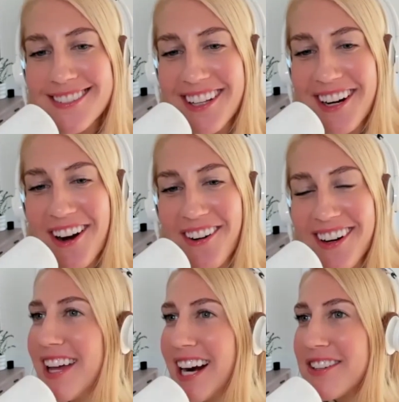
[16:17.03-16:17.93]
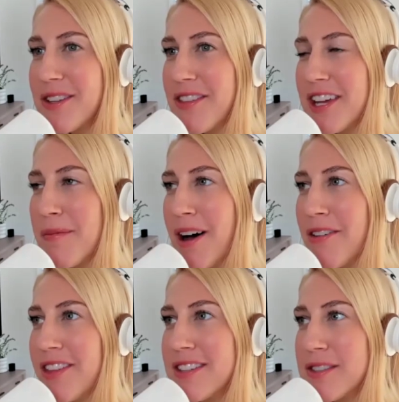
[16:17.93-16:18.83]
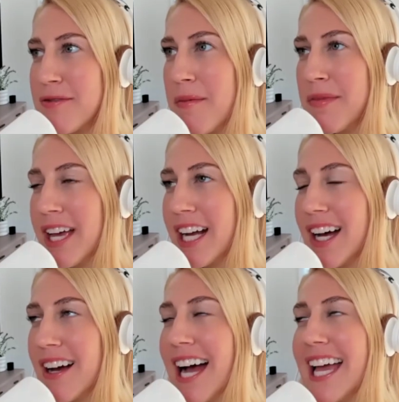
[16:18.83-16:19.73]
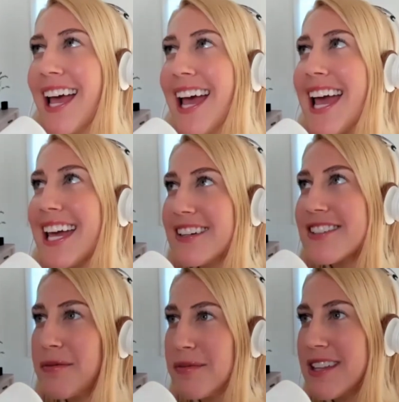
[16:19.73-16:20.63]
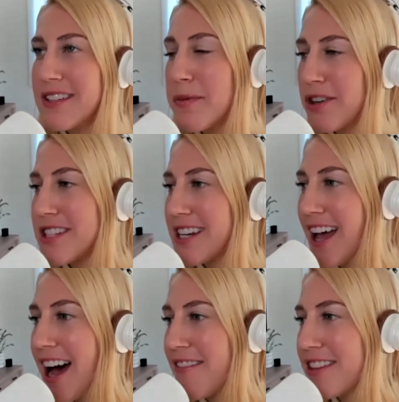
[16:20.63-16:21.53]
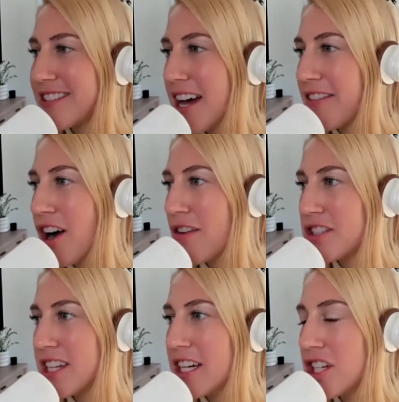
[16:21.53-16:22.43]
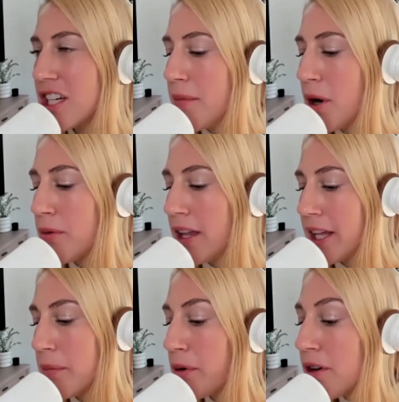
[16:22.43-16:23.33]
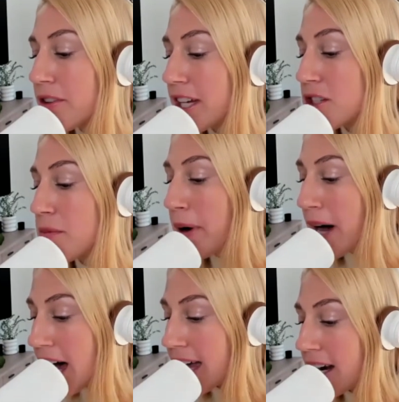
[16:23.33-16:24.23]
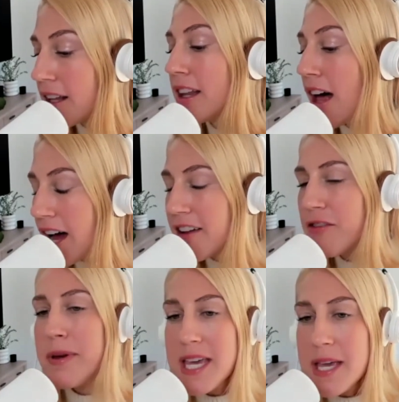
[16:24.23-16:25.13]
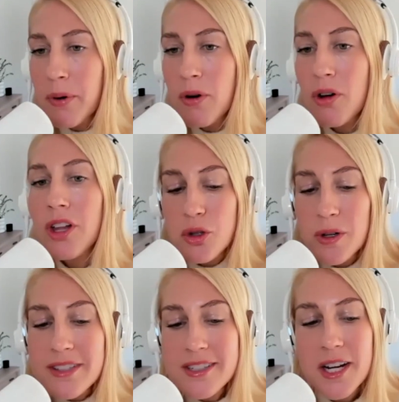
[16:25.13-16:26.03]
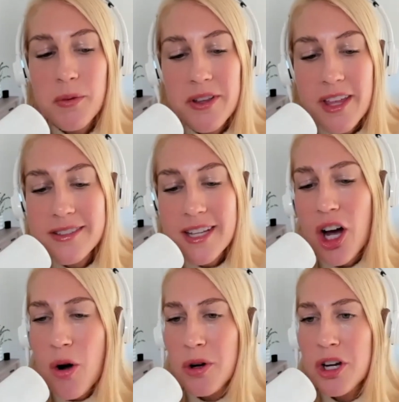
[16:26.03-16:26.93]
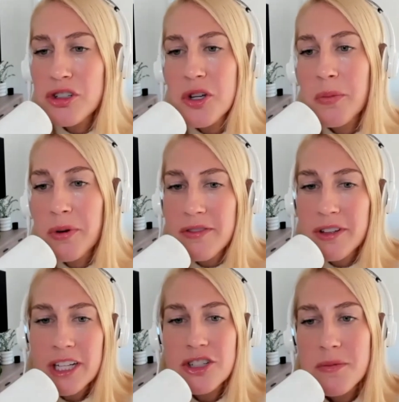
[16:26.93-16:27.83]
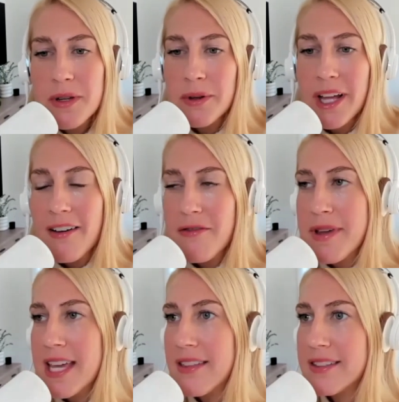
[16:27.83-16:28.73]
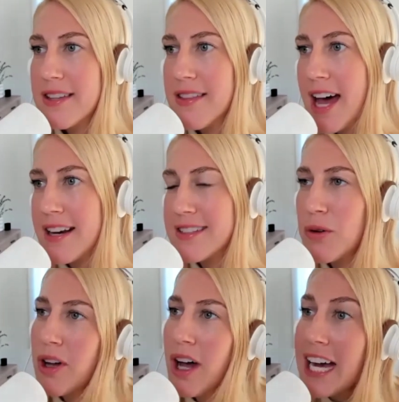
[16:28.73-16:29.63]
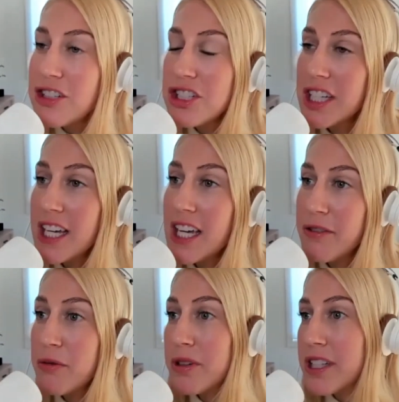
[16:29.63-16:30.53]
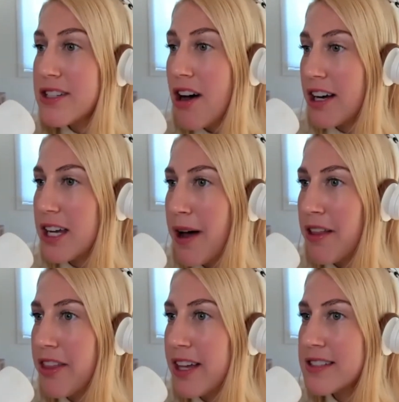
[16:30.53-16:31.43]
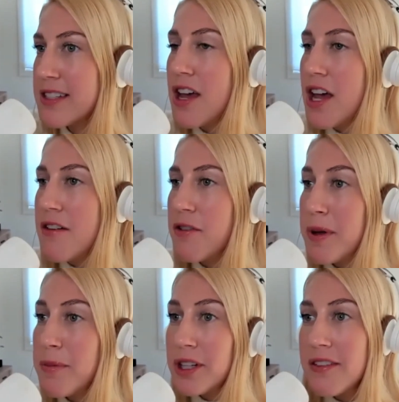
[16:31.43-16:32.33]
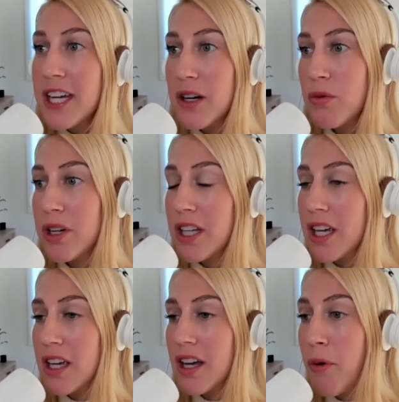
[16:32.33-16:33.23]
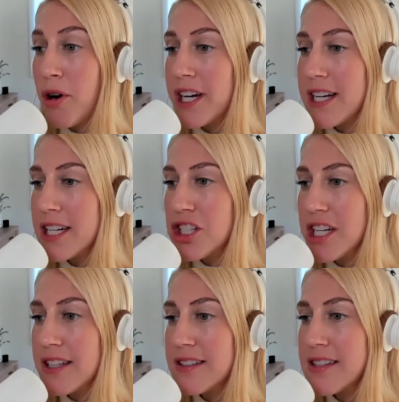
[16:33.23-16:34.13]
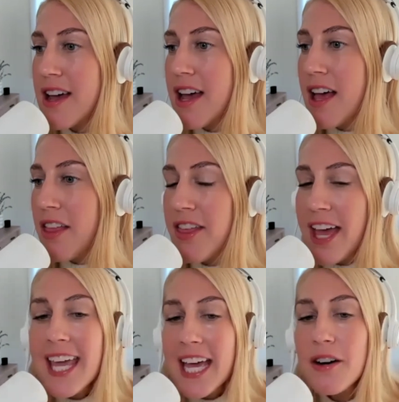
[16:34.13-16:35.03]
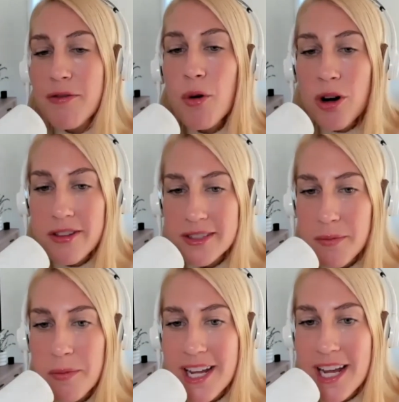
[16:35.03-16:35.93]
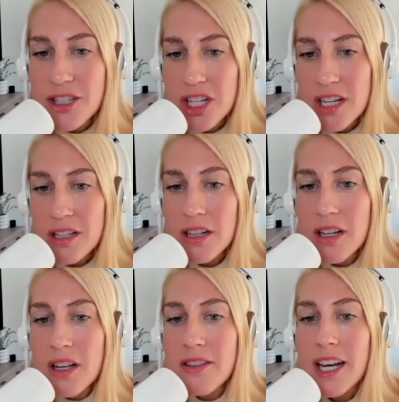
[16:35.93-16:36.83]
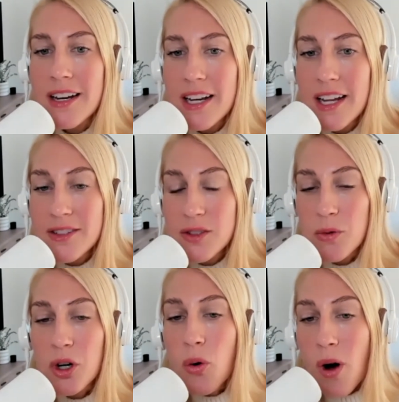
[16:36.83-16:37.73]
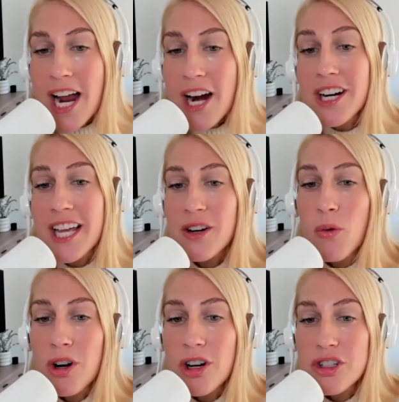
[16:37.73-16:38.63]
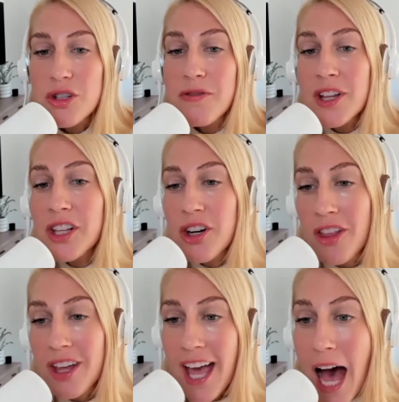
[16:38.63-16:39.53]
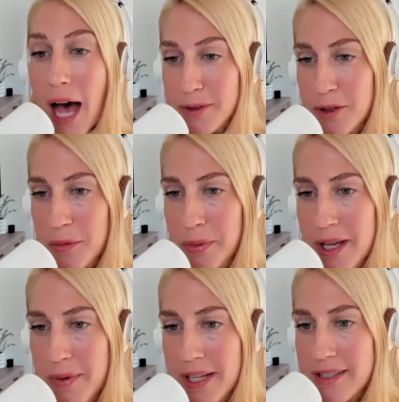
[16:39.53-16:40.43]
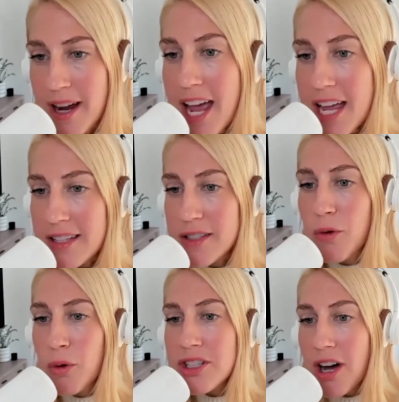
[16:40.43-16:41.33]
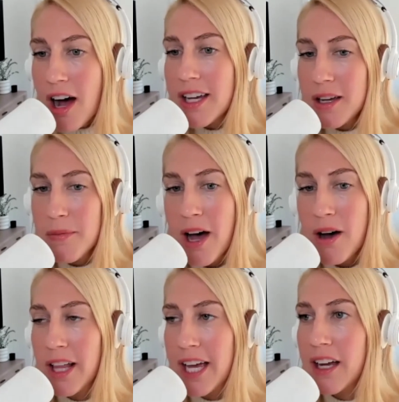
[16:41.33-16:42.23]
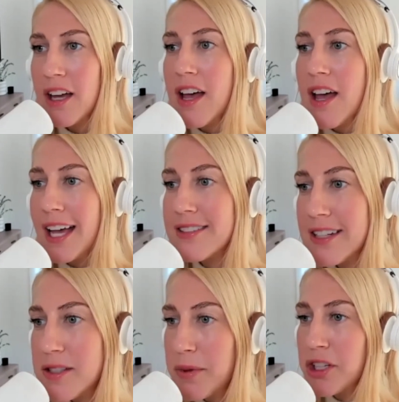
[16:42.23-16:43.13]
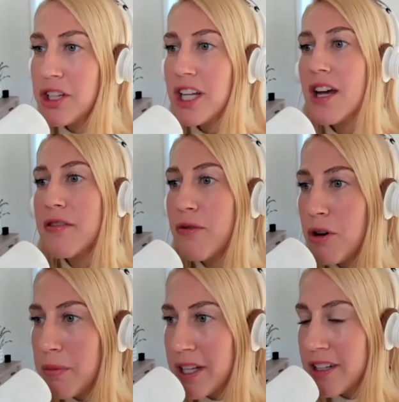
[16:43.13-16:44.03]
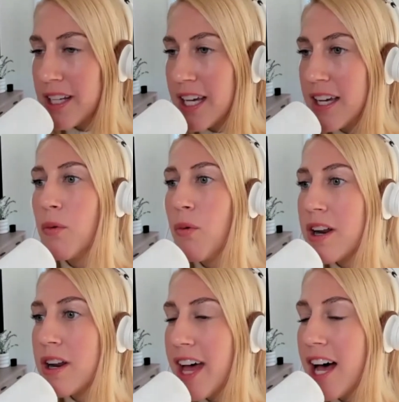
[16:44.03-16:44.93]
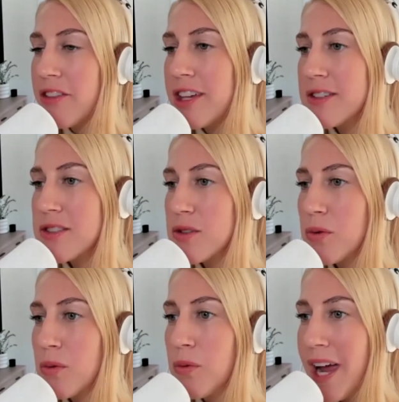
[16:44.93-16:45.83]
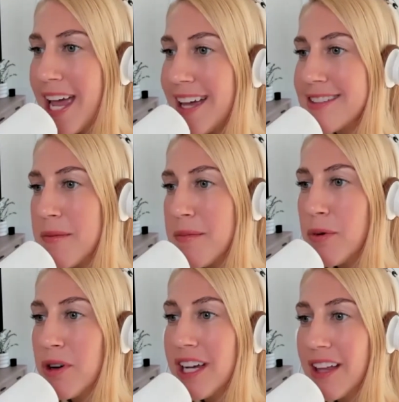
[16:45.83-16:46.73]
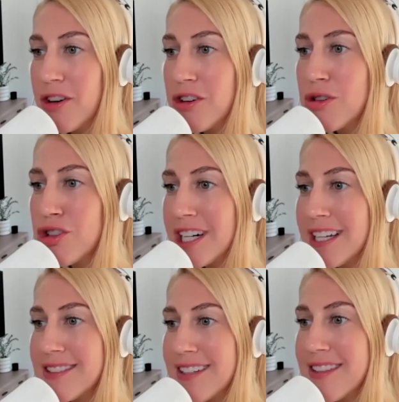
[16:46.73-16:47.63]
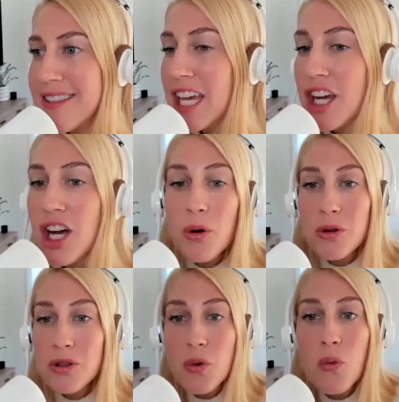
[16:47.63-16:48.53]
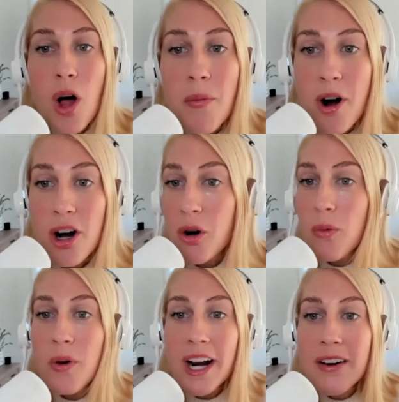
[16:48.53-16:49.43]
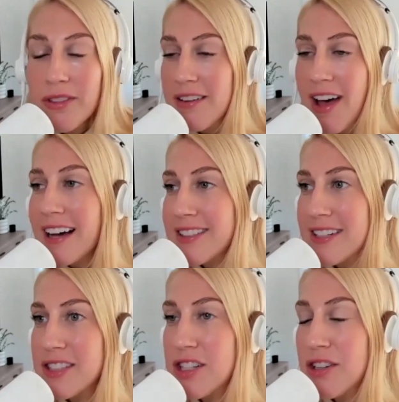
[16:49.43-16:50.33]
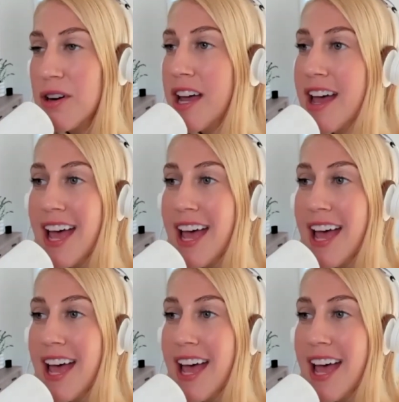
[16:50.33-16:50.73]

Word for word: You know, and I also think about this from like a, I hate to be this person to have this kind of conversation around like privilege, but a lot of people twist it where they say, oh, well, you're so privileged to be able to have meat, this and that. And it's, well, actually, if we're really talking about this, for people living in really poor conditions, they can't afford all the supplementation that is required in order to fill in all the gaps for a plant-based diet. So if we're talking about like accessibility, affordability, one of the healthiest ways that people can get their nutrients is they can go to Walmart or whatever they have access to.